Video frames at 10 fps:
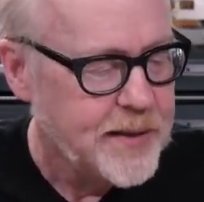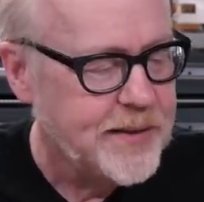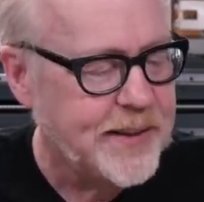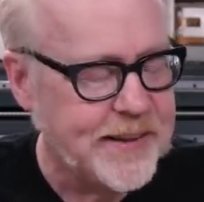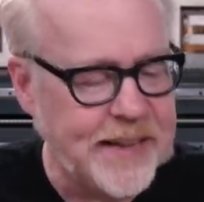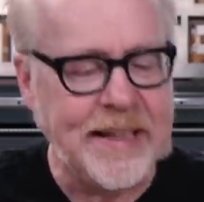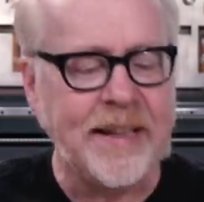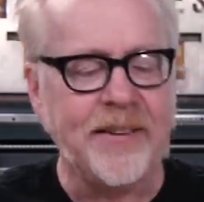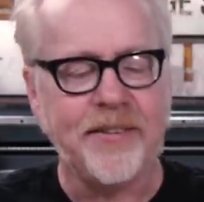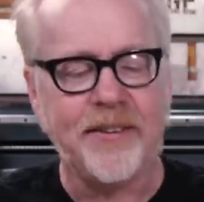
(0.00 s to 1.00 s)
the thing
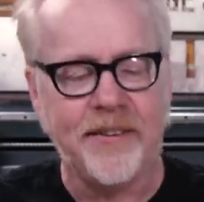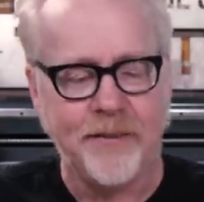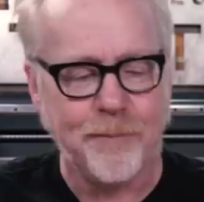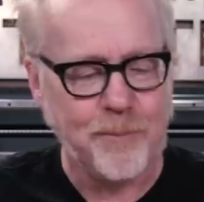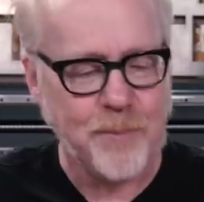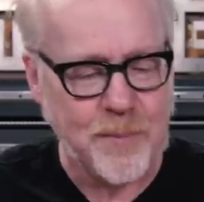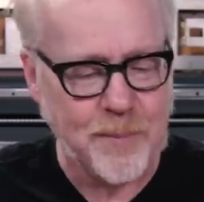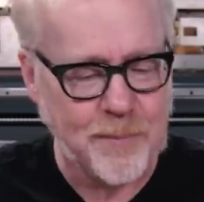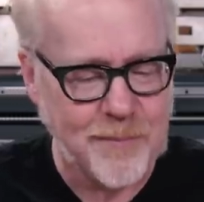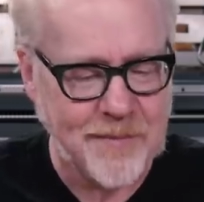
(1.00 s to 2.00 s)
is,
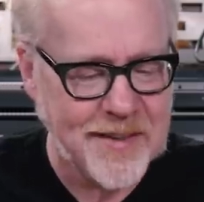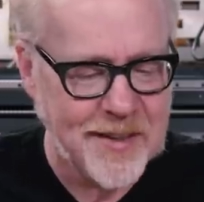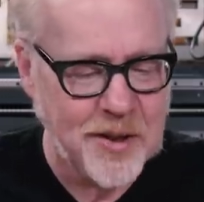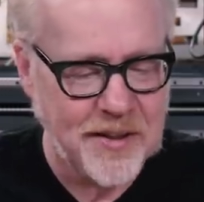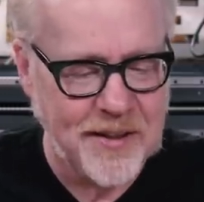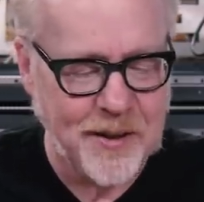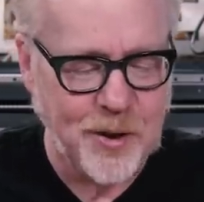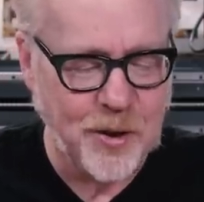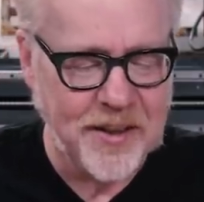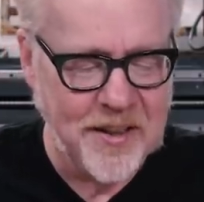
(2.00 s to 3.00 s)
you, the
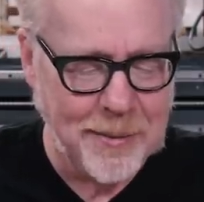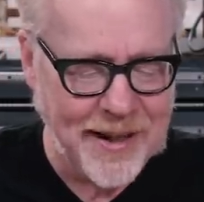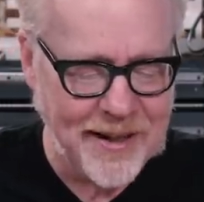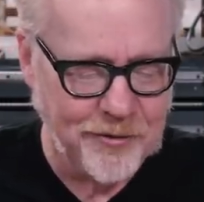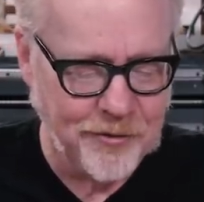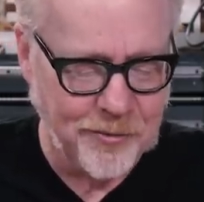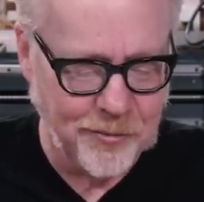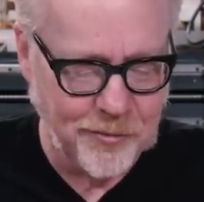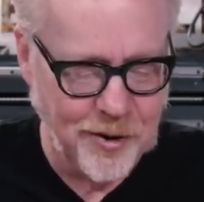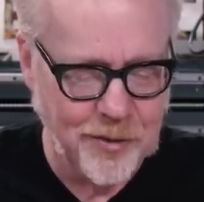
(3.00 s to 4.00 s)
good and the bad
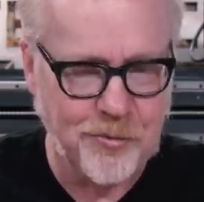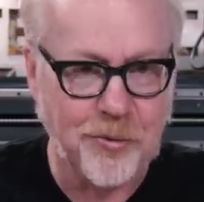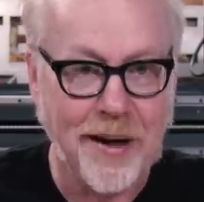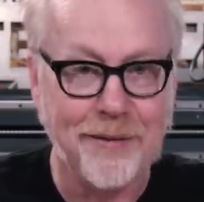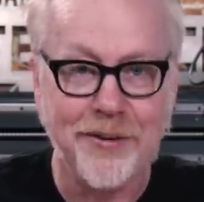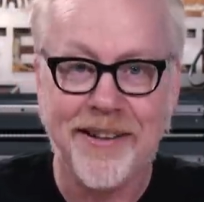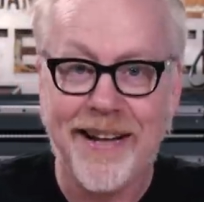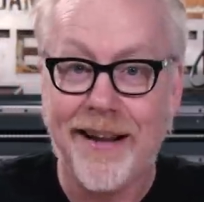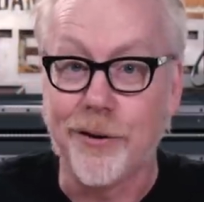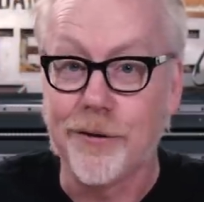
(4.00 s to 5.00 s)
travel
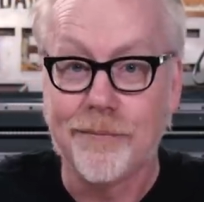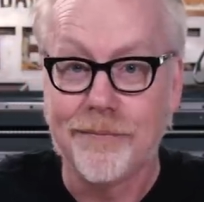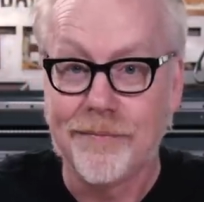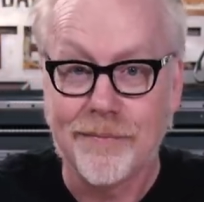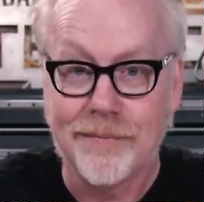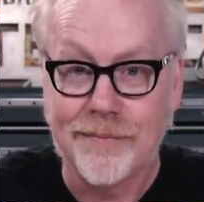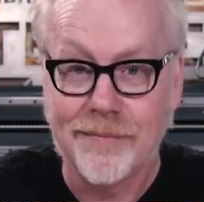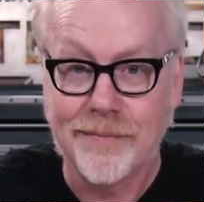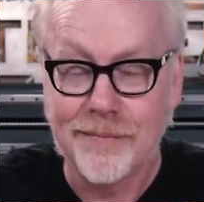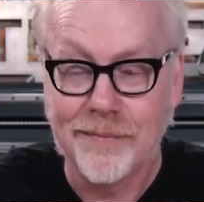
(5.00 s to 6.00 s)
together.
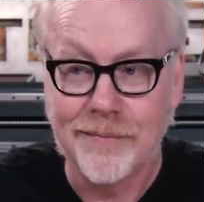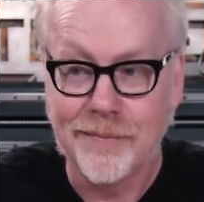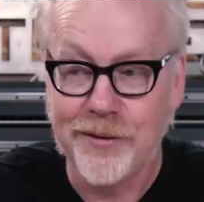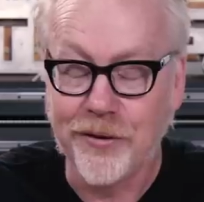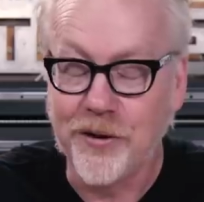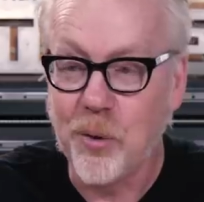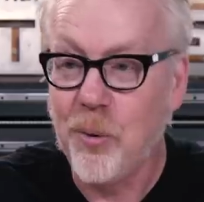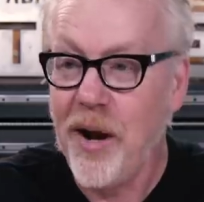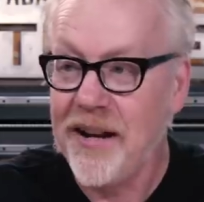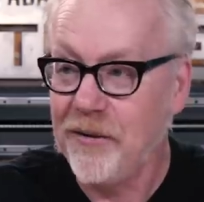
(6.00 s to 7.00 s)
There's no
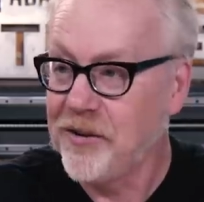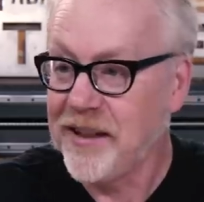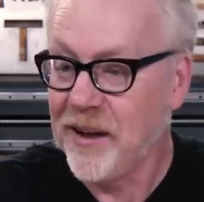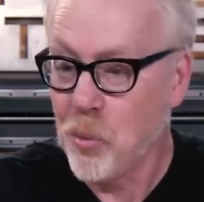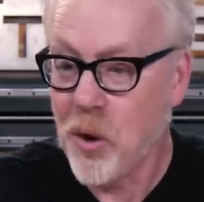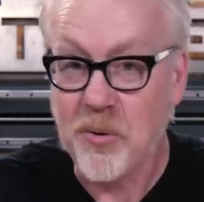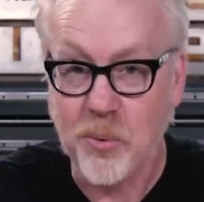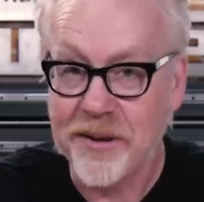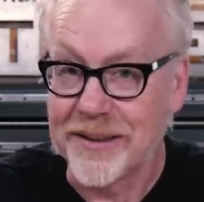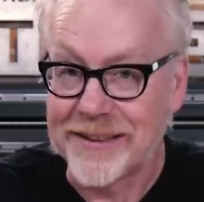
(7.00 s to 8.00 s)
way to get one
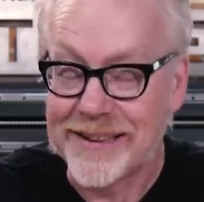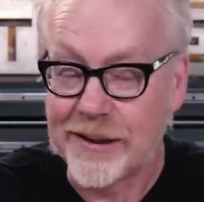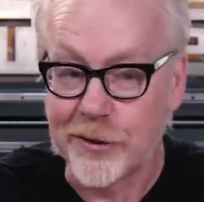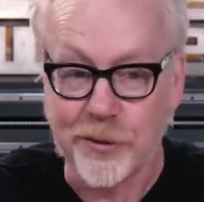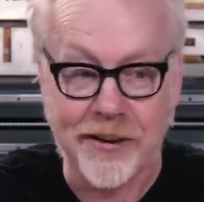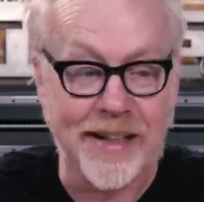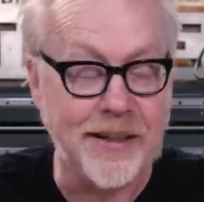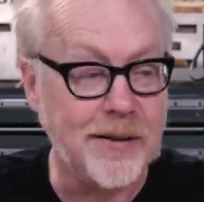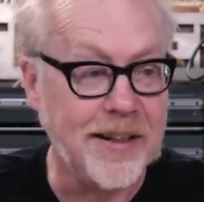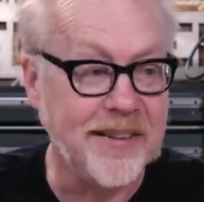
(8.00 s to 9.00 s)
without the other.
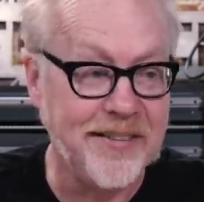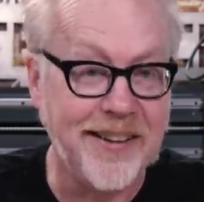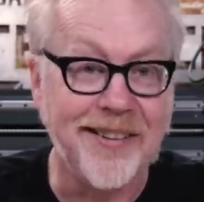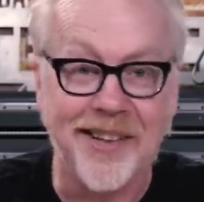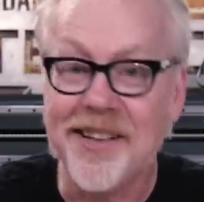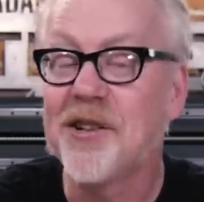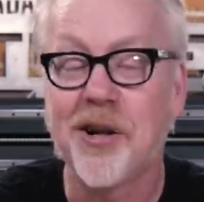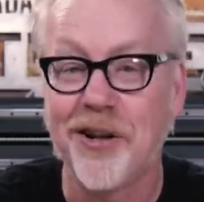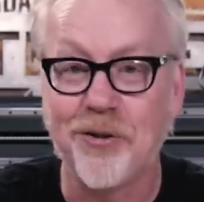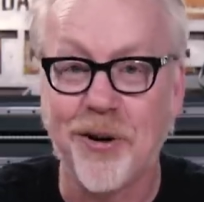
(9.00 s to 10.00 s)
They exist in
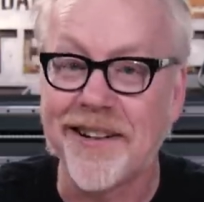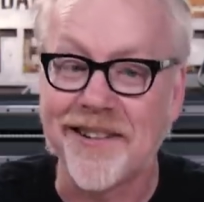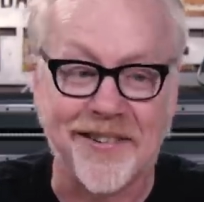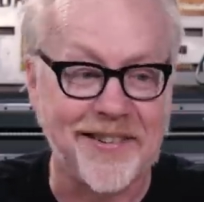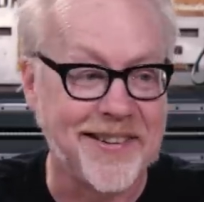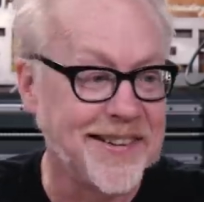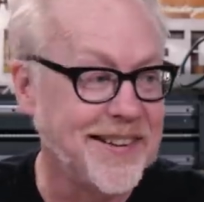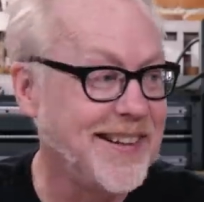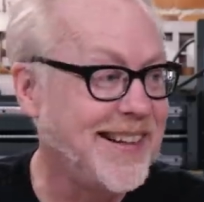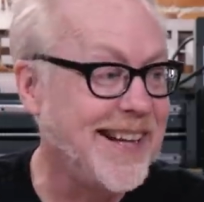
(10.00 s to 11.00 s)
contrast,
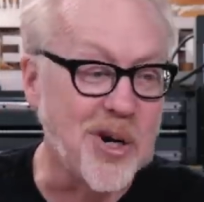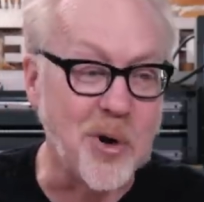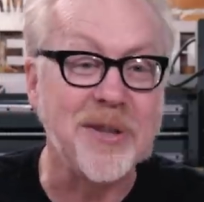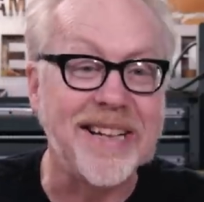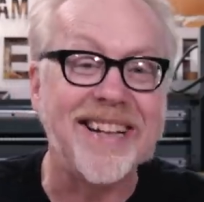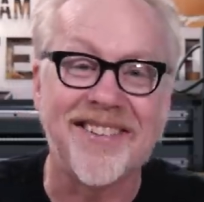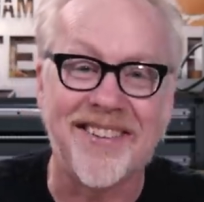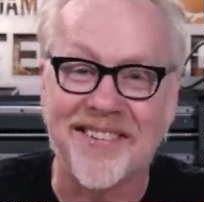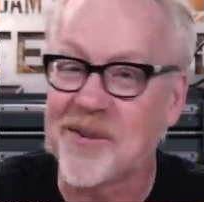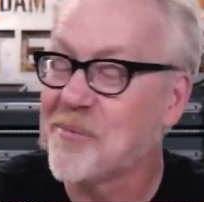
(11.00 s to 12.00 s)
they only
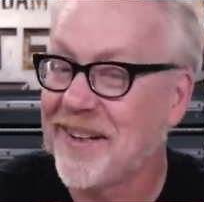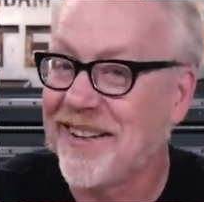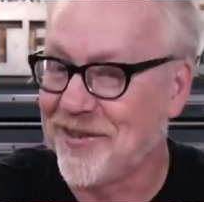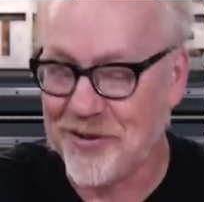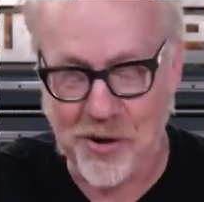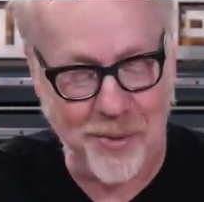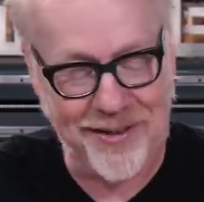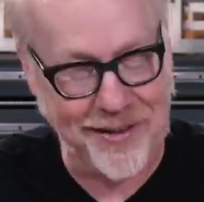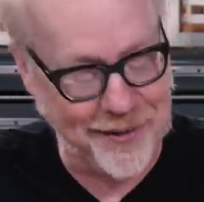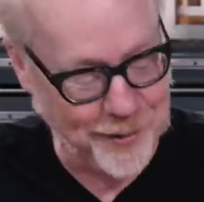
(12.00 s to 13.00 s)
exist in relation to
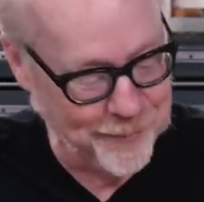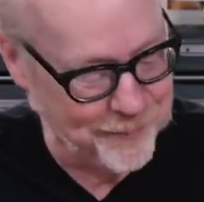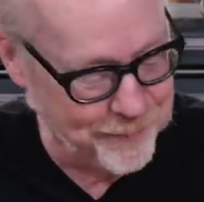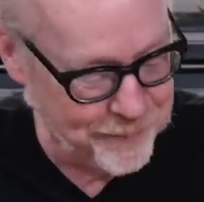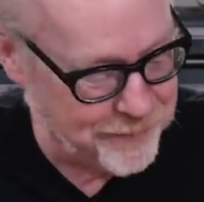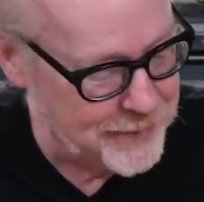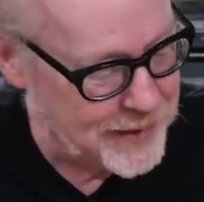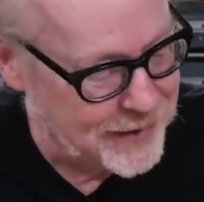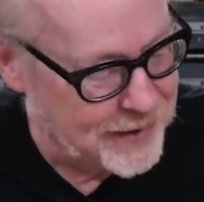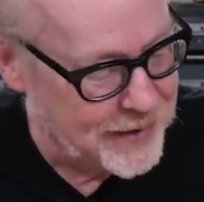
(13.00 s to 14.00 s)
each other.
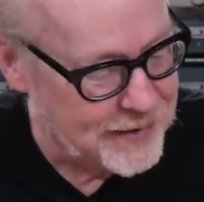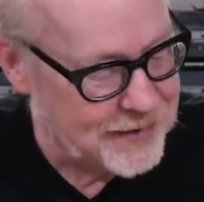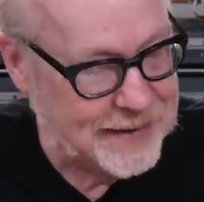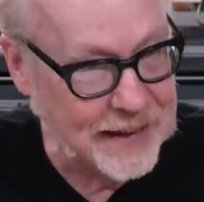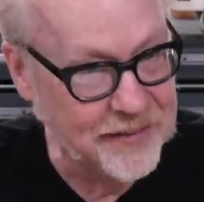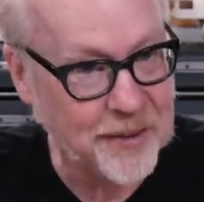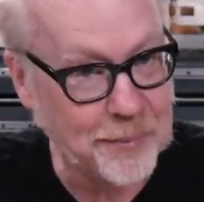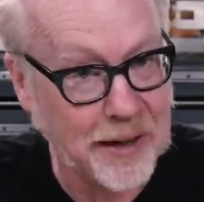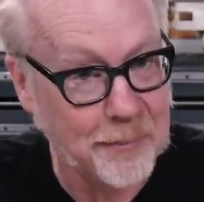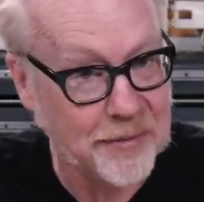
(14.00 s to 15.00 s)
That
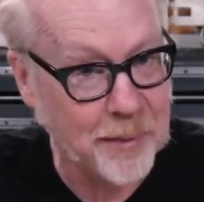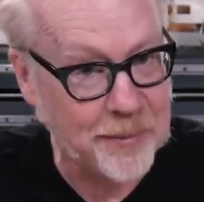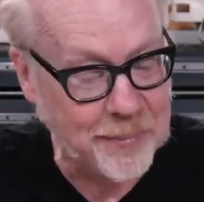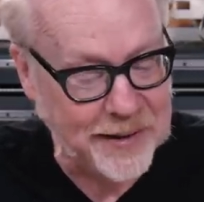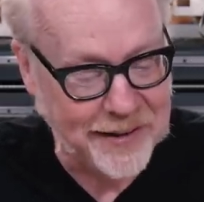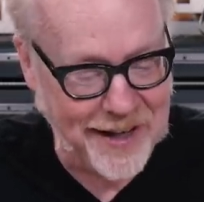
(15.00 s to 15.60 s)
sometimes helps me.